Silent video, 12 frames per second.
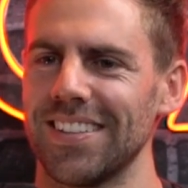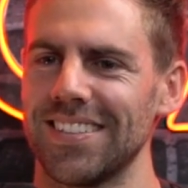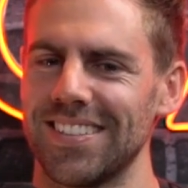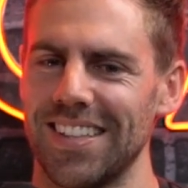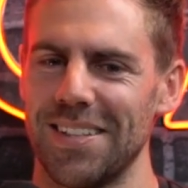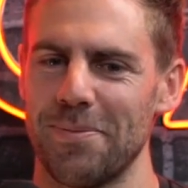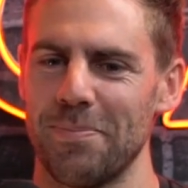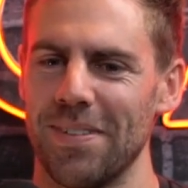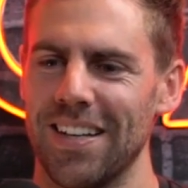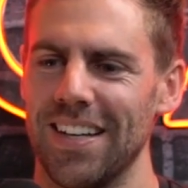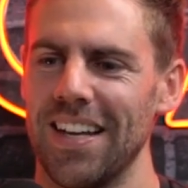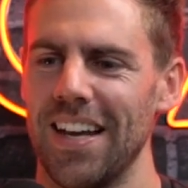It's
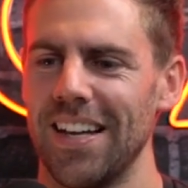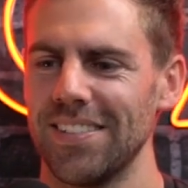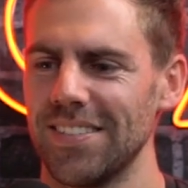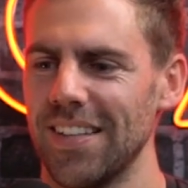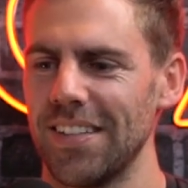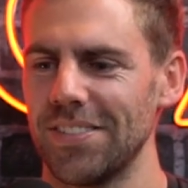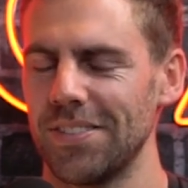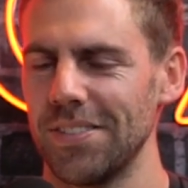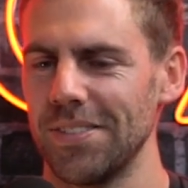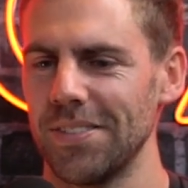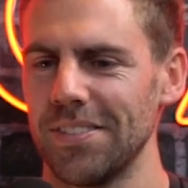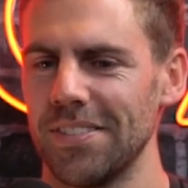nice
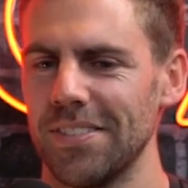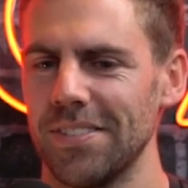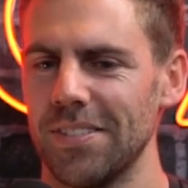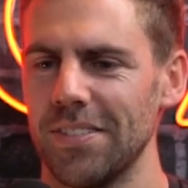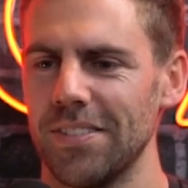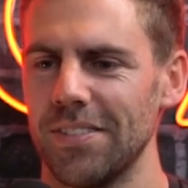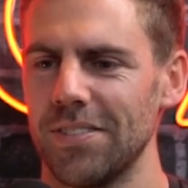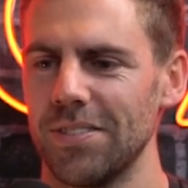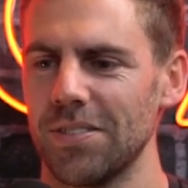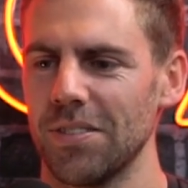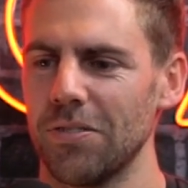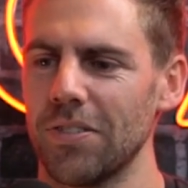to
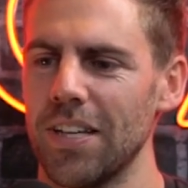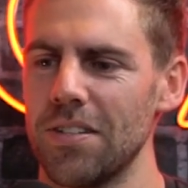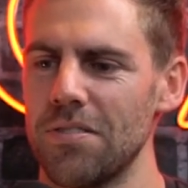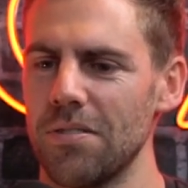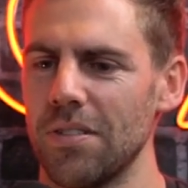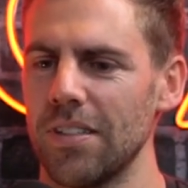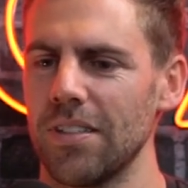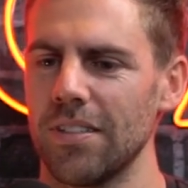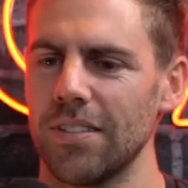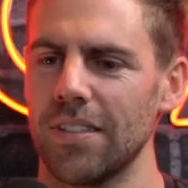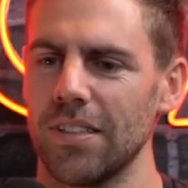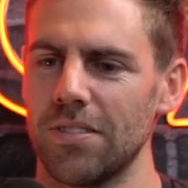sort of get
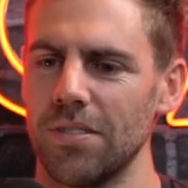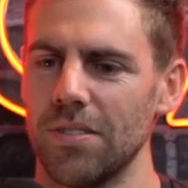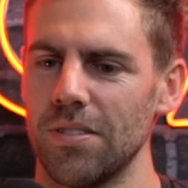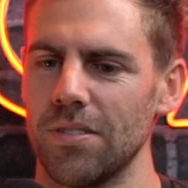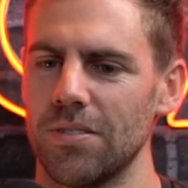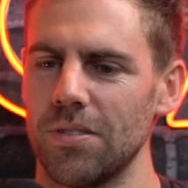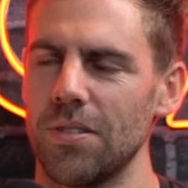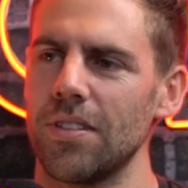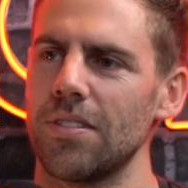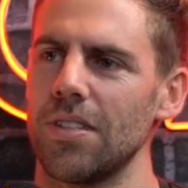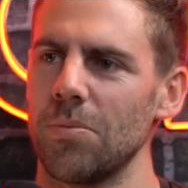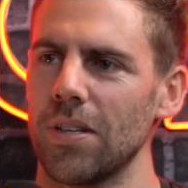to the
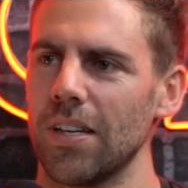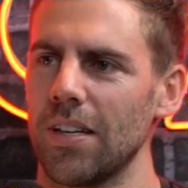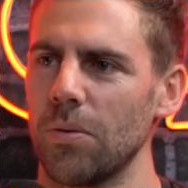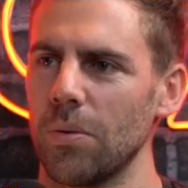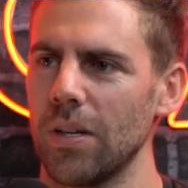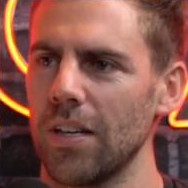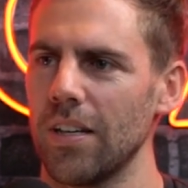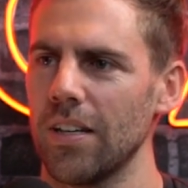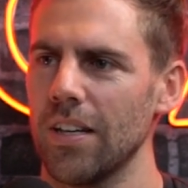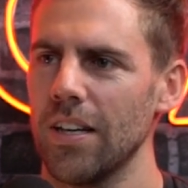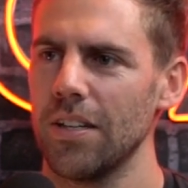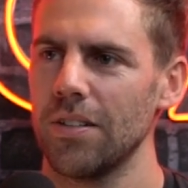team again, where
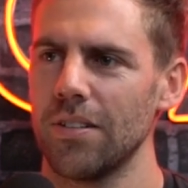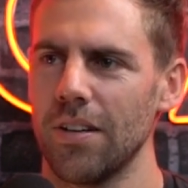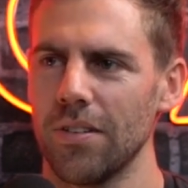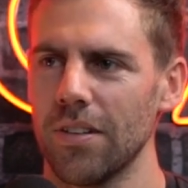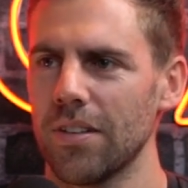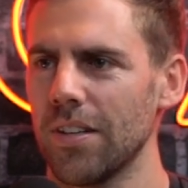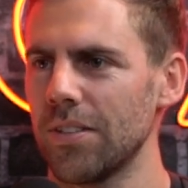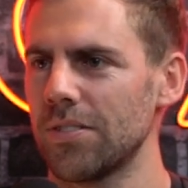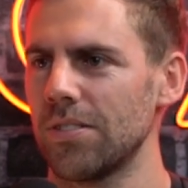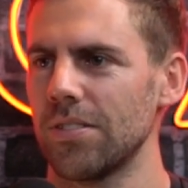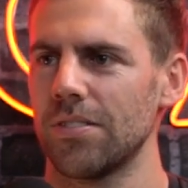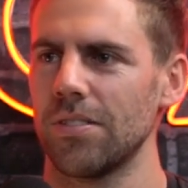you know the
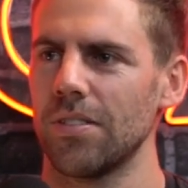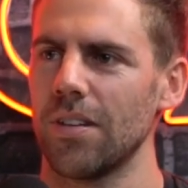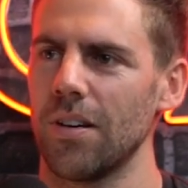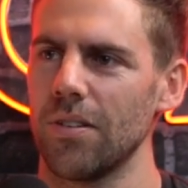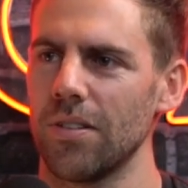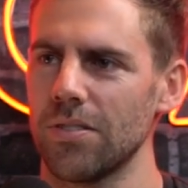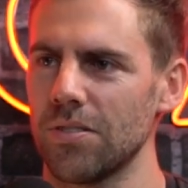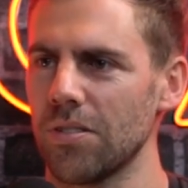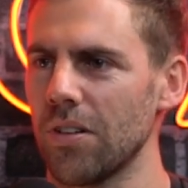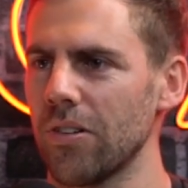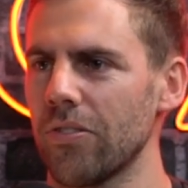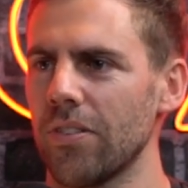coaches, you know the
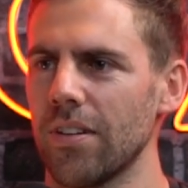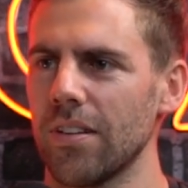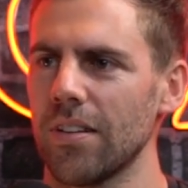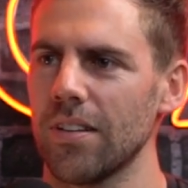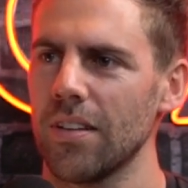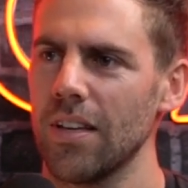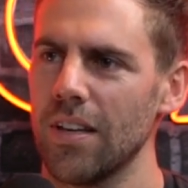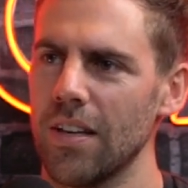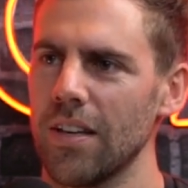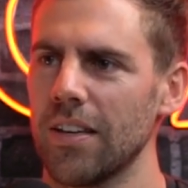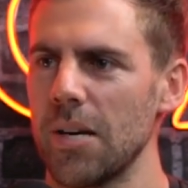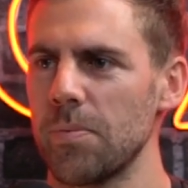staff, the
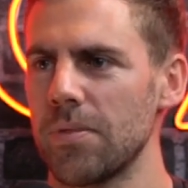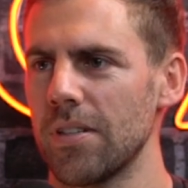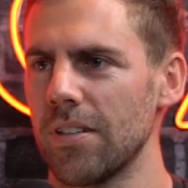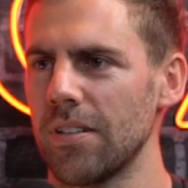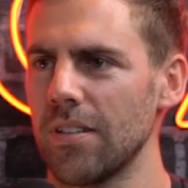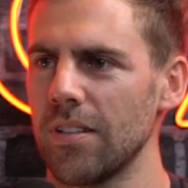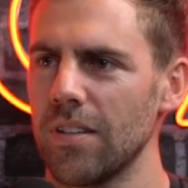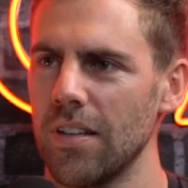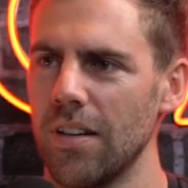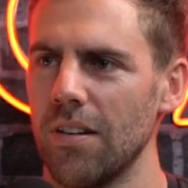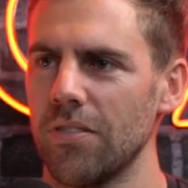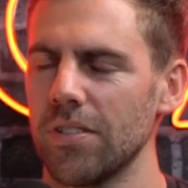captain,
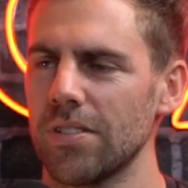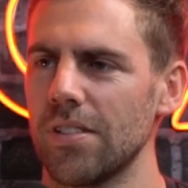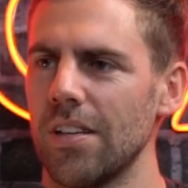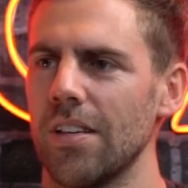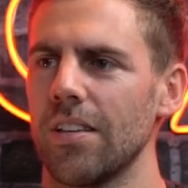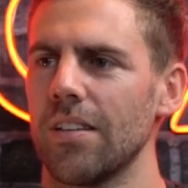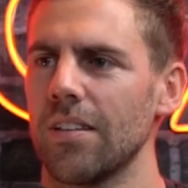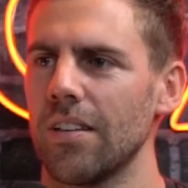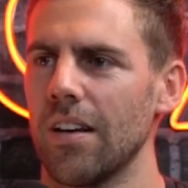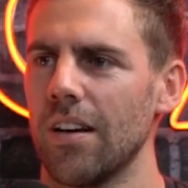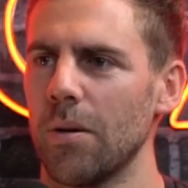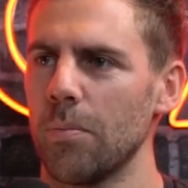obviously
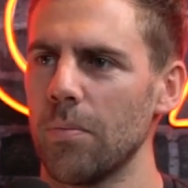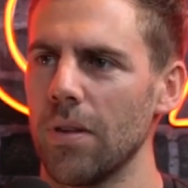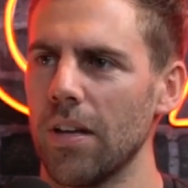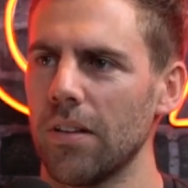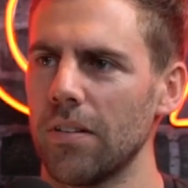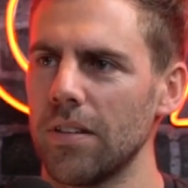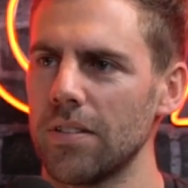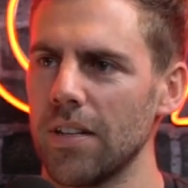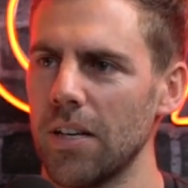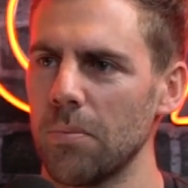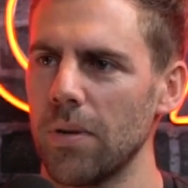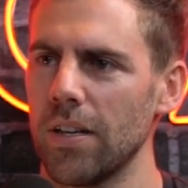the other
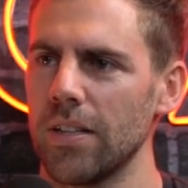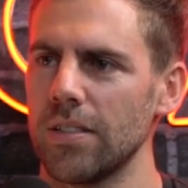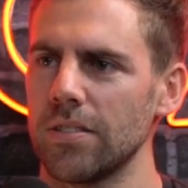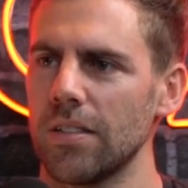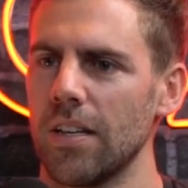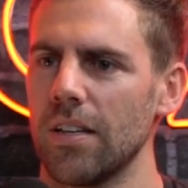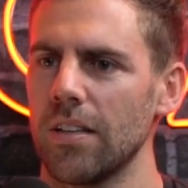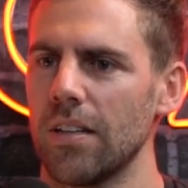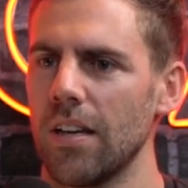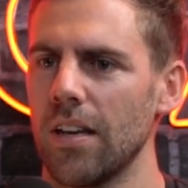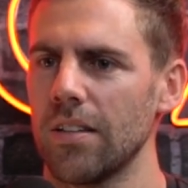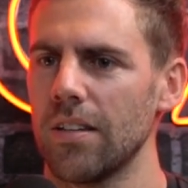retained players, and
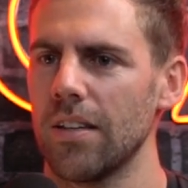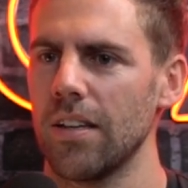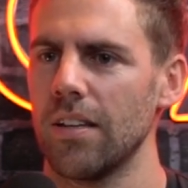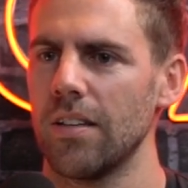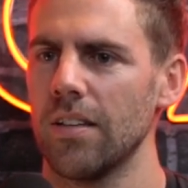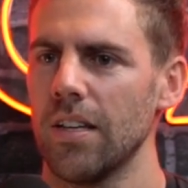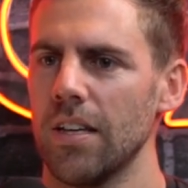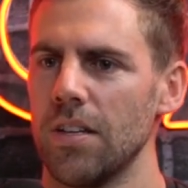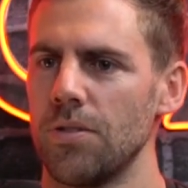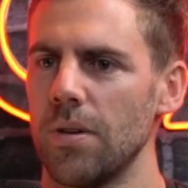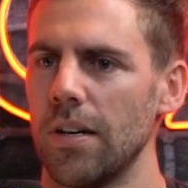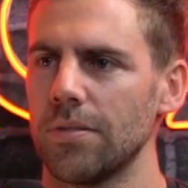then
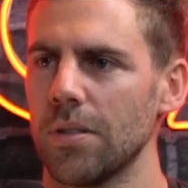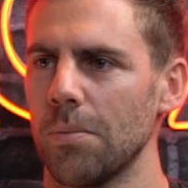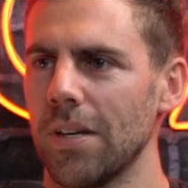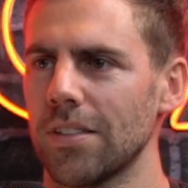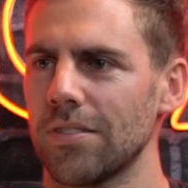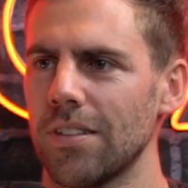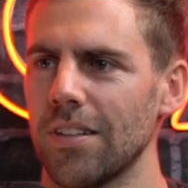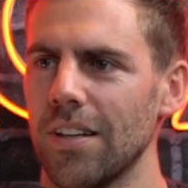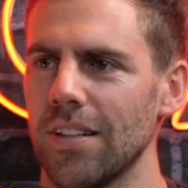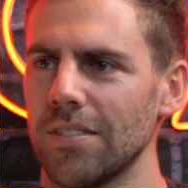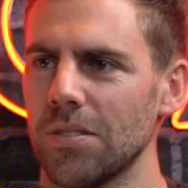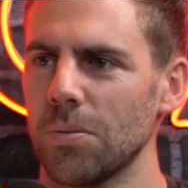to have some extra
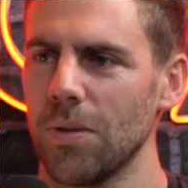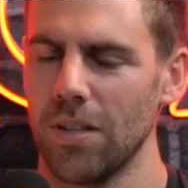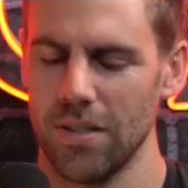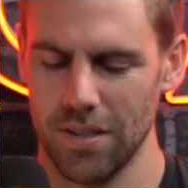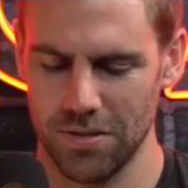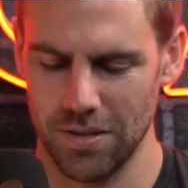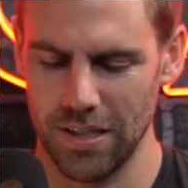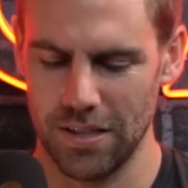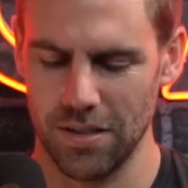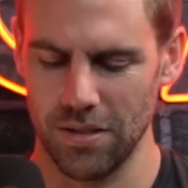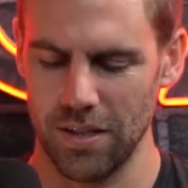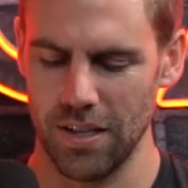guys as well, and then to get
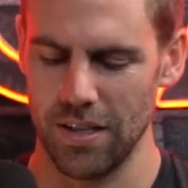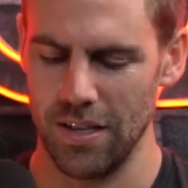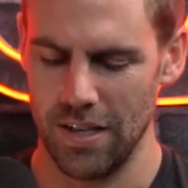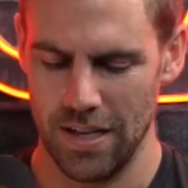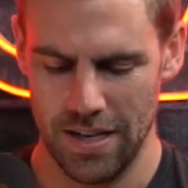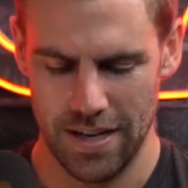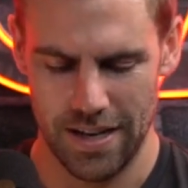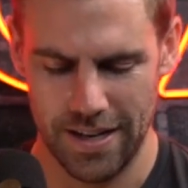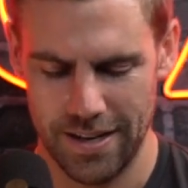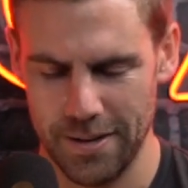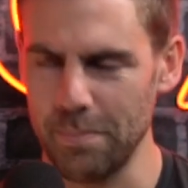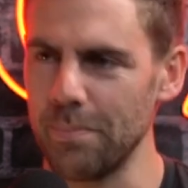Lungi
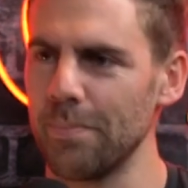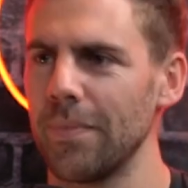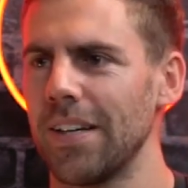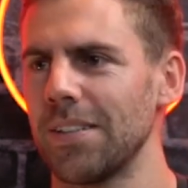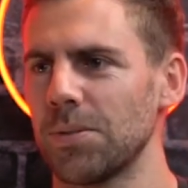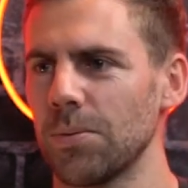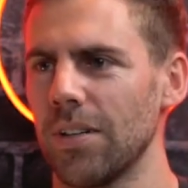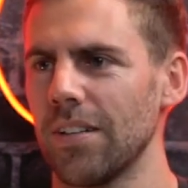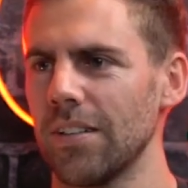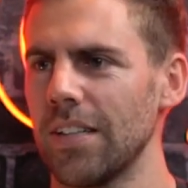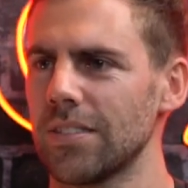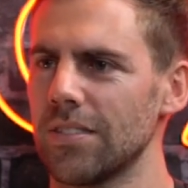as
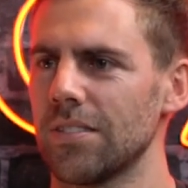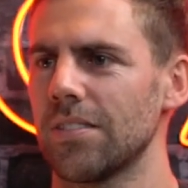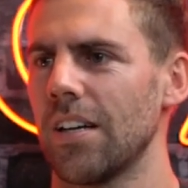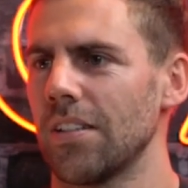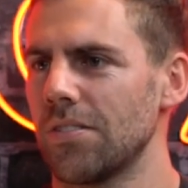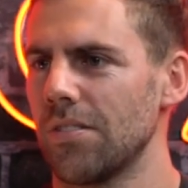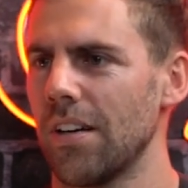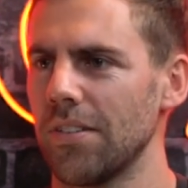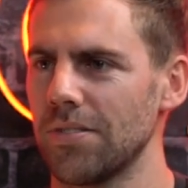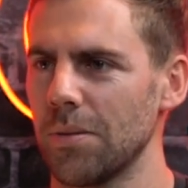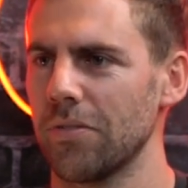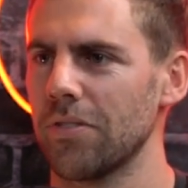well. It's just nice to have
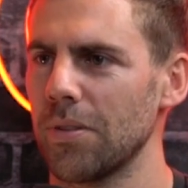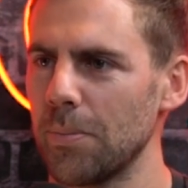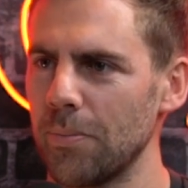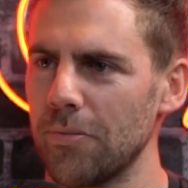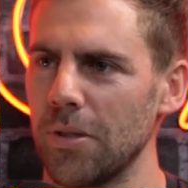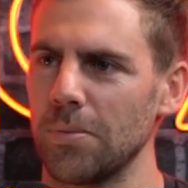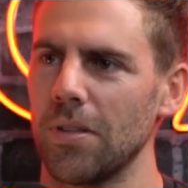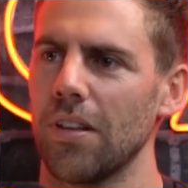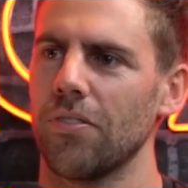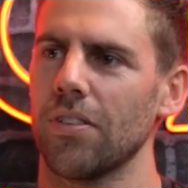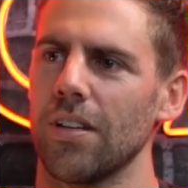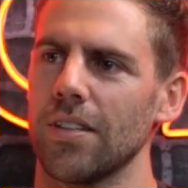someone from South
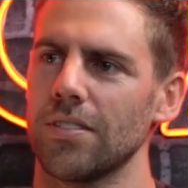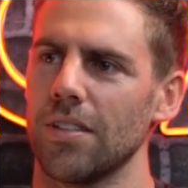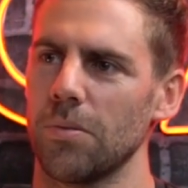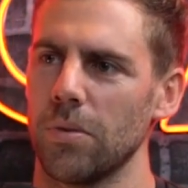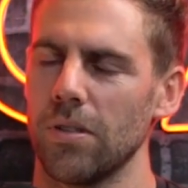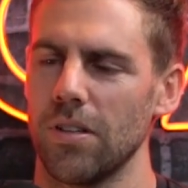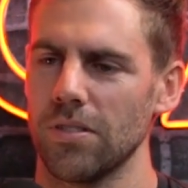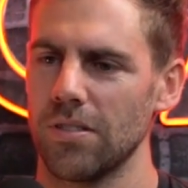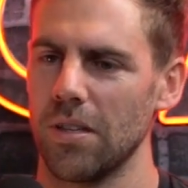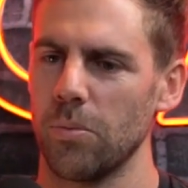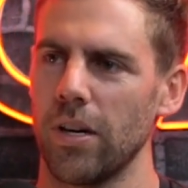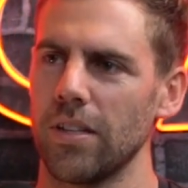Africa. Like I said, last
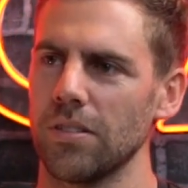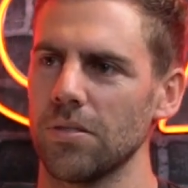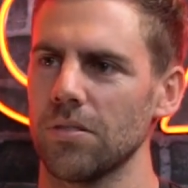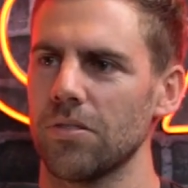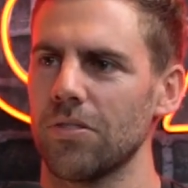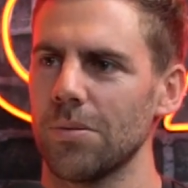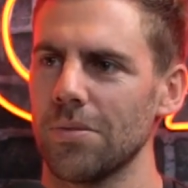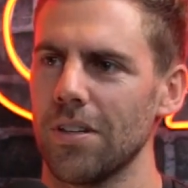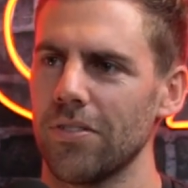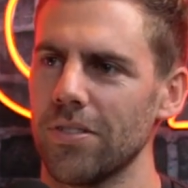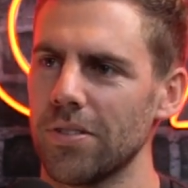time, Wayne is also from South Africa,